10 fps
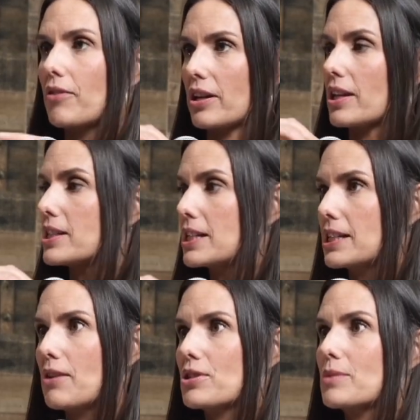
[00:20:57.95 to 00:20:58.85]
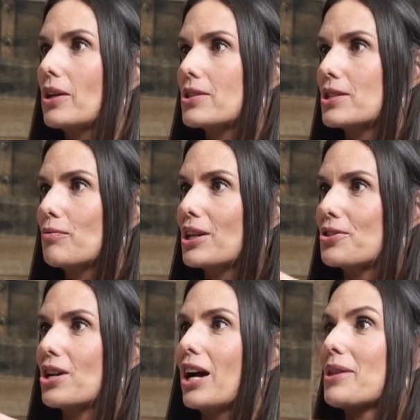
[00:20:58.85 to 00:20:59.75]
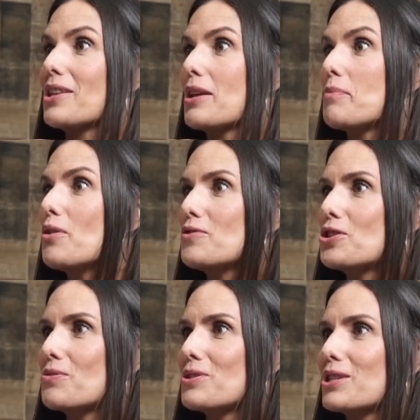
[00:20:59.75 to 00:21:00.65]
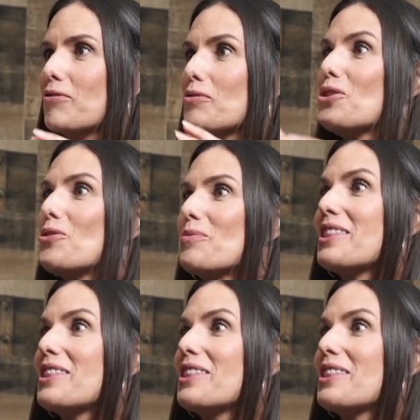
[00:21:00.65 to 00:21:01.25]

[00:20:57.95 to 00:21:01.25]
And the DNA responded in real time. Then they moved it to a different room.